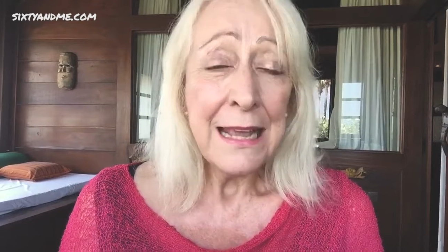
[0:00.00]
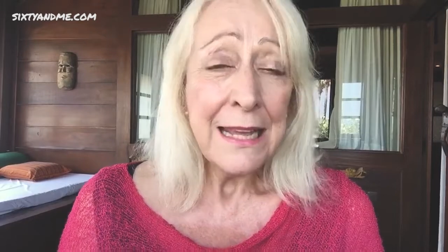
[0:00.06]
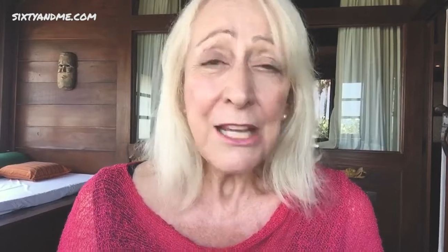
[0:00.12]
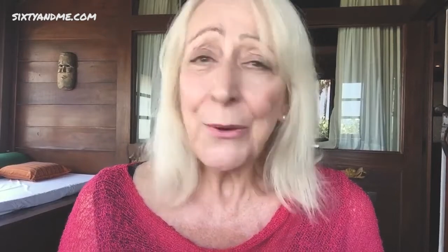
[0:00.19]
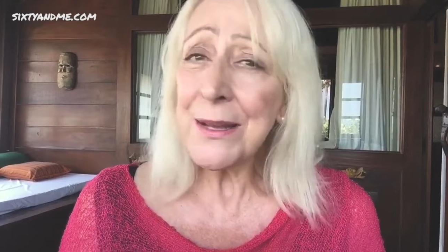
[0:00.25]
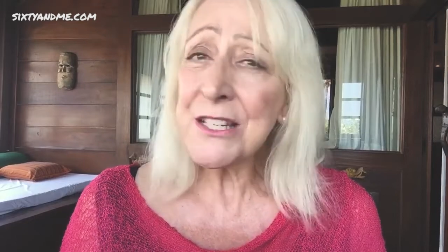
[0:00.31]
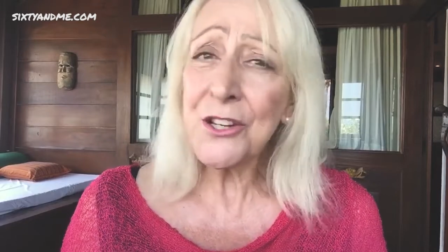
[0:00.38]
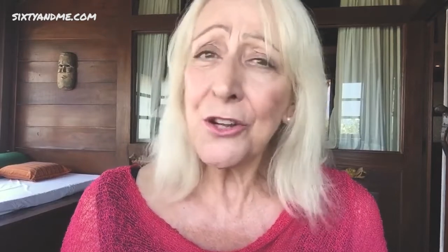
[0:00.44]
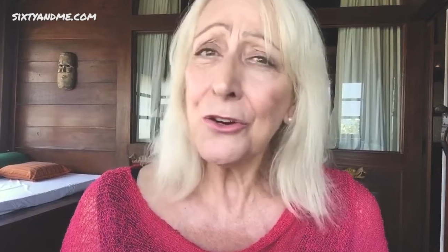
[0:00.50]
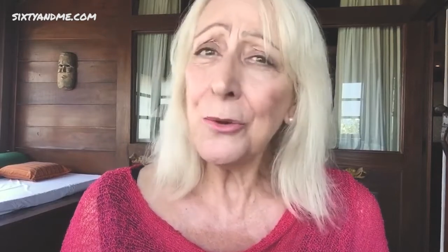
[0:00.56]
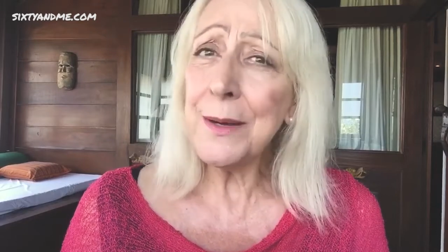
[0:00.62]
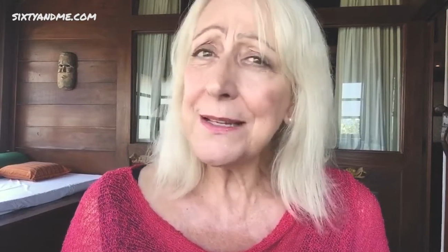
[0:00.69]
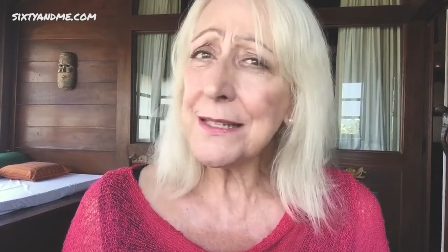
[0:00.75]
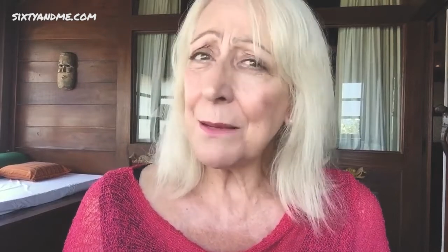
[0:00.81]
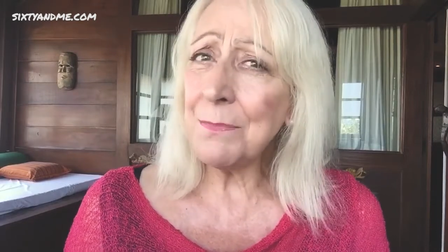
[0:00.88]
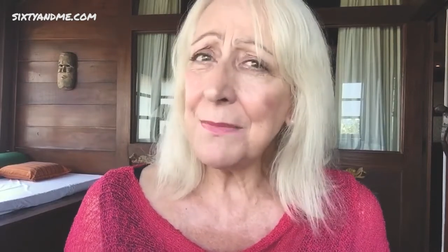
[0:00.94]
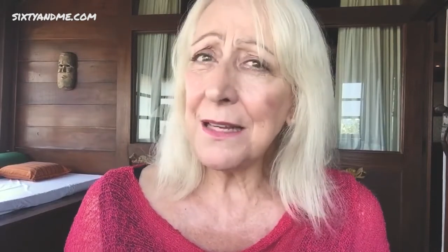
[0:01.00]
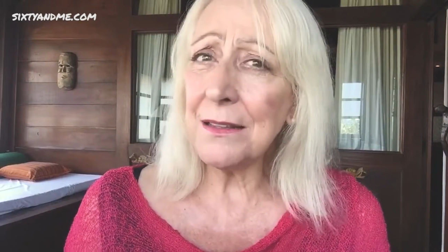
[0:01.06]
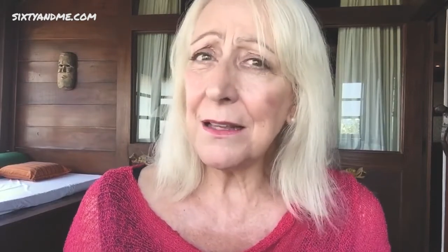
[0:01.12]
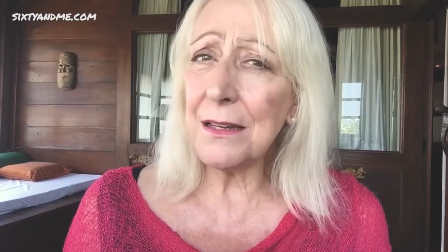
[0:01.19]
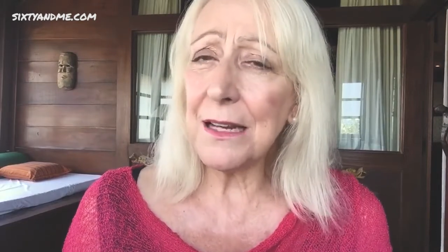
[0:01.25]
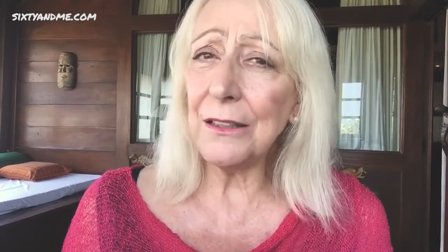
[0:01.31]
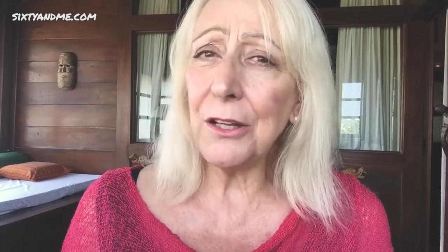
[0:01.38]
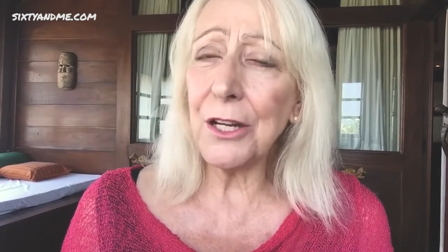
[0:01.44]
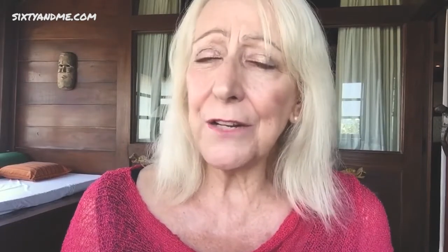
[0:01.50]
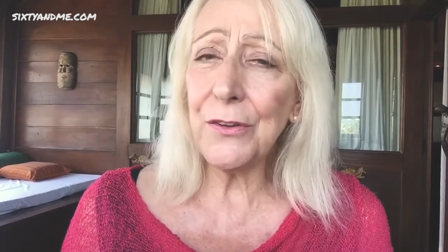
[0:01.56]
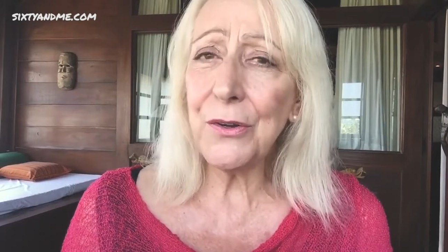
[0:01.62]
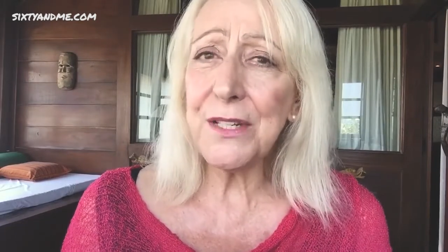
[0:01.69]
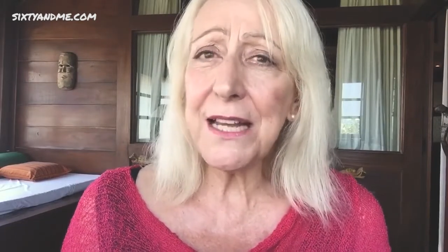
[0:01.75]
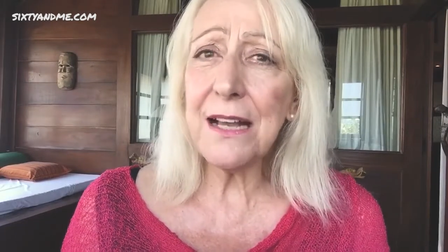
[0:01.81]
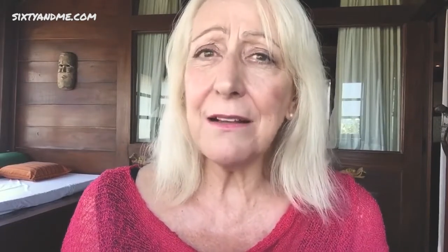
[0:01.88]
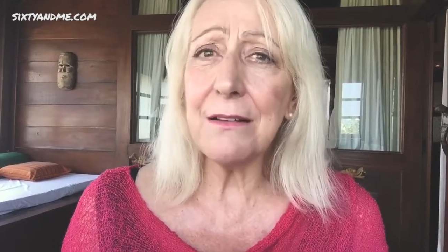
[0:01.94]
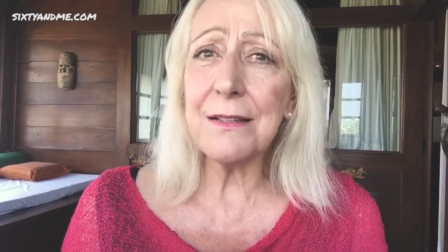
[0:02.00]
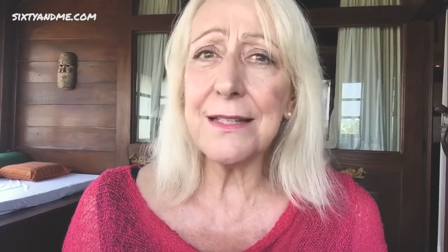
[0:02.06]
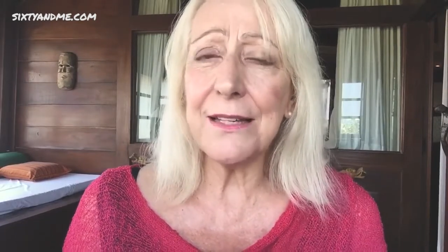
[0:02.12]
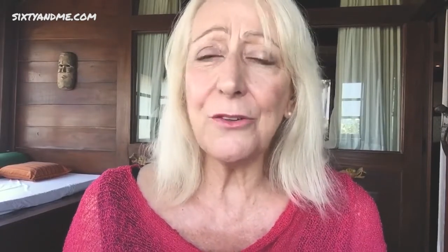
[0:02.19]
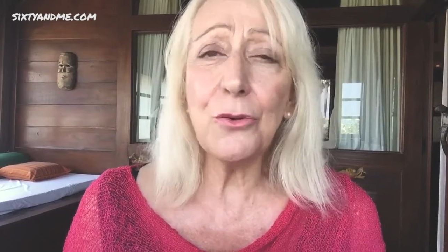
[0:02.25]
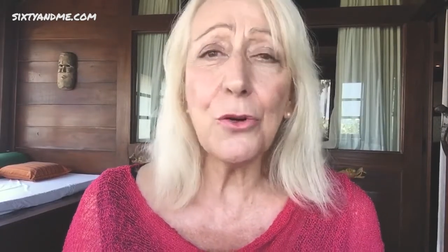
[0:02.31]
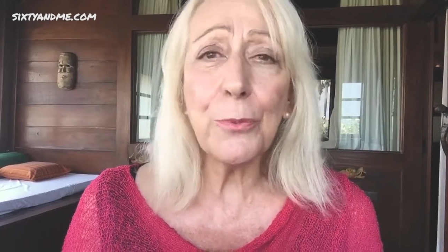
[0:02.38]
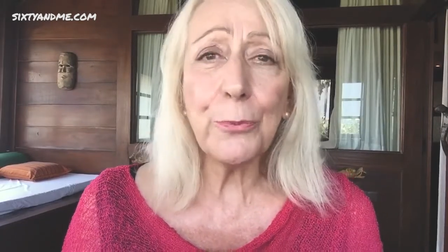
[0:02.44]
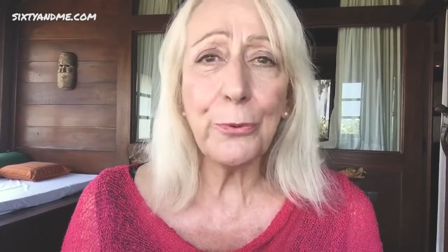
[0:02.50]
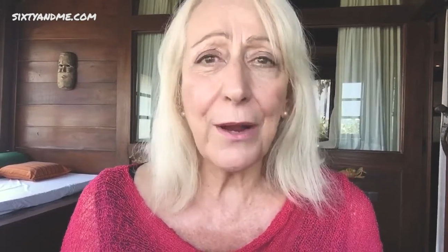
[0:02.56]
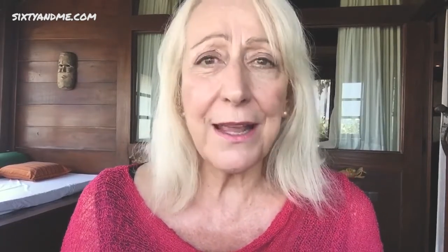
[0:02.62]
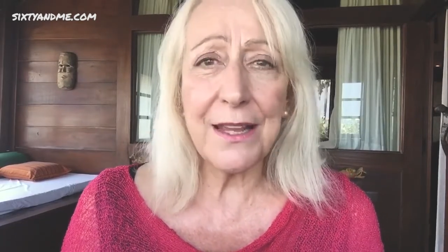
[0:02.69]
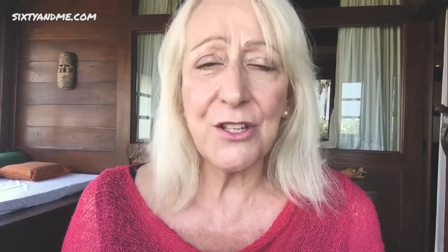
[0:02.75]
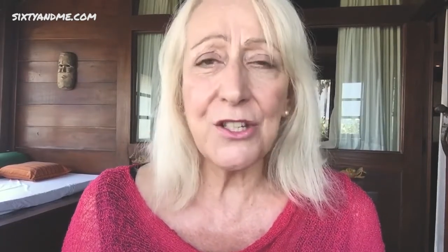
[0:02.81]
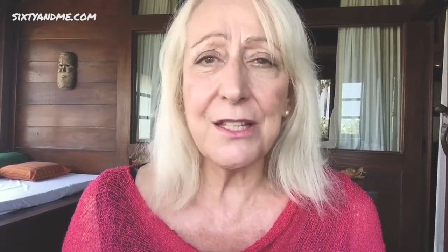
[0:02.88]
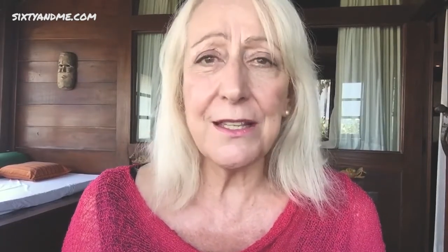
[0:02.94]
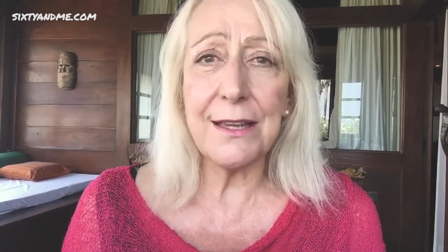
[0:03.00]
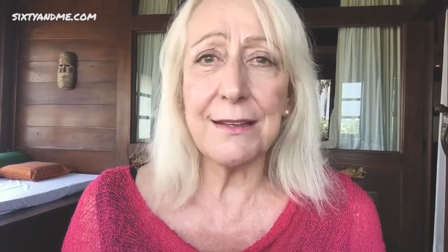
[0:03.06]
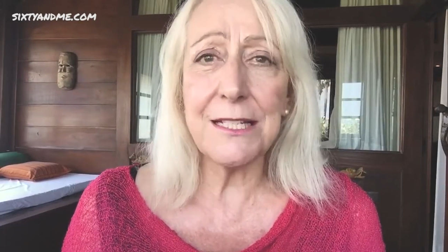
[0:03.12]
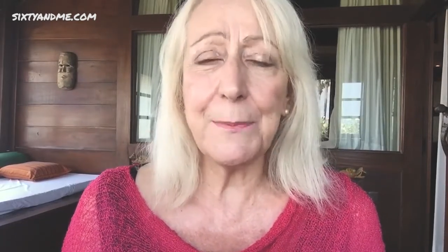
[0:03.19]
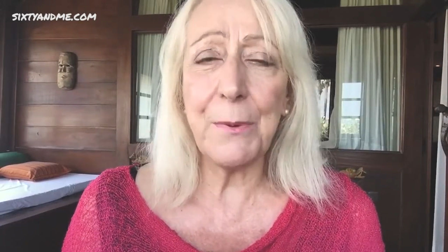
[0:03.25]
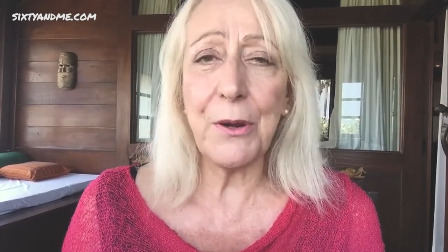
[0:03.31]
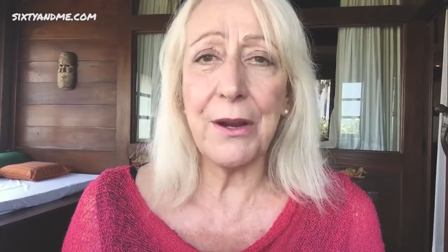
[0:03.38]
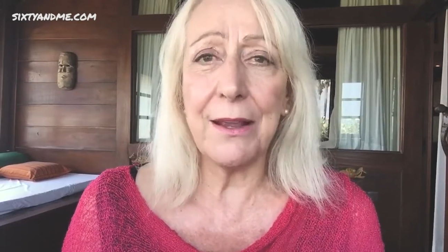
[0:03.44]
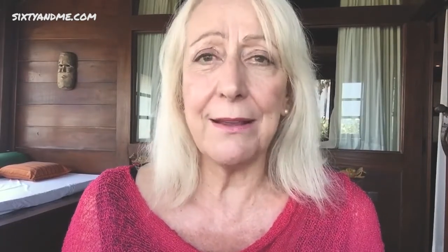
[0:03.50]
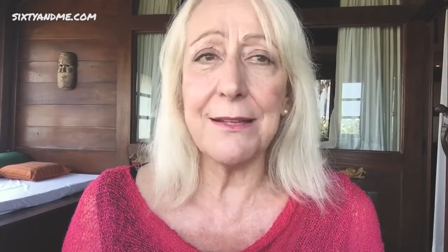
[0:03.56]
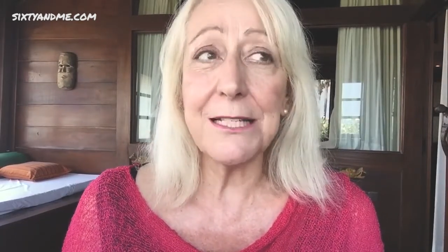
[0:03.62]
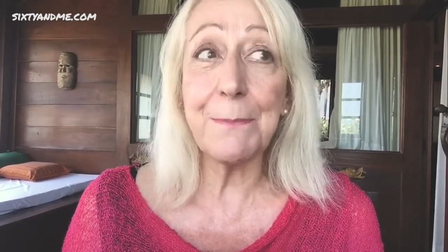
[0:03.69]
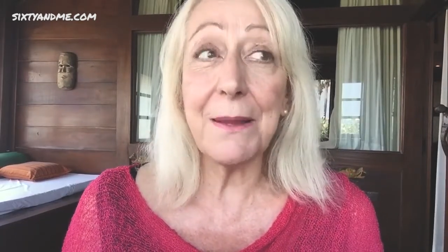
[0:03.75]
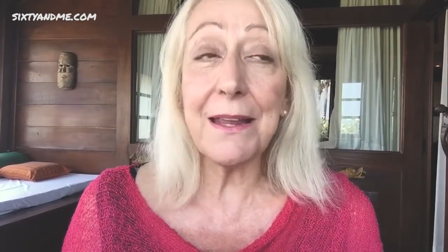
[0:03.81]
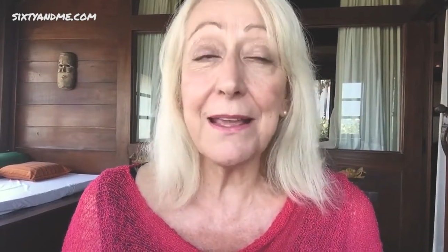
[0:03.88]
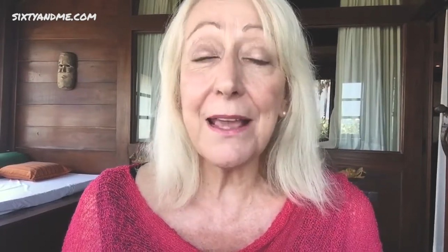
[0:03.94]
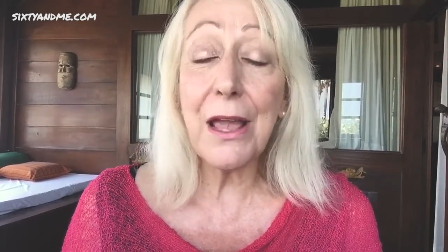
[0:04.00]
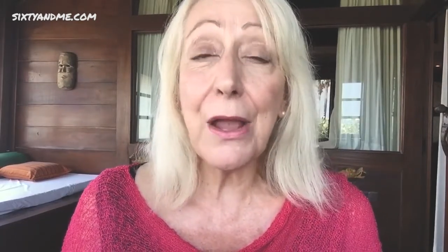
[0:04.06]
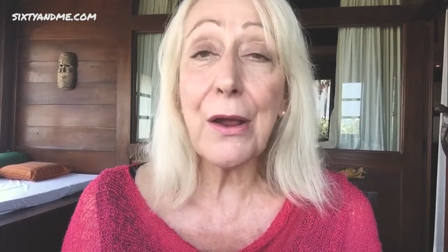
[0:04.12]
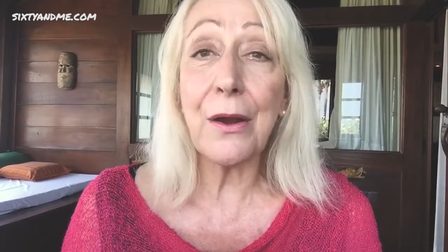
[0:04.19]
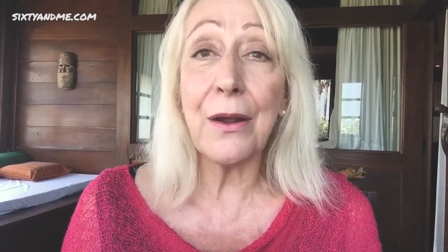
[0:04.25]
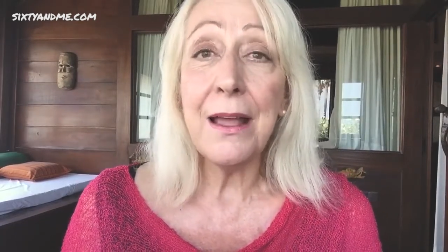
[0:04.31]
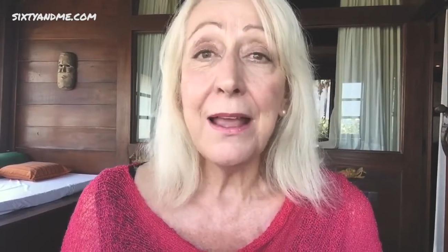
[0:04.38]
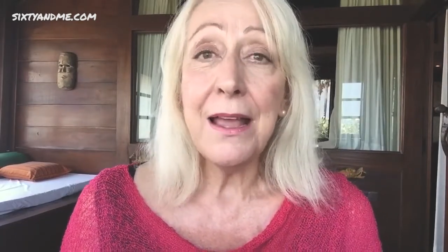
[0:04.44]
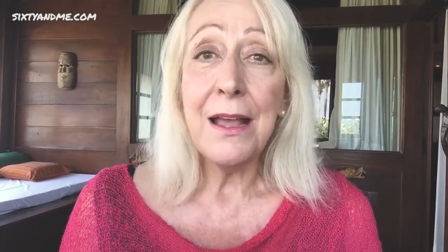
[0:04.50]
You know, it's not always something that a lot of hotels incorporate into the experience, but here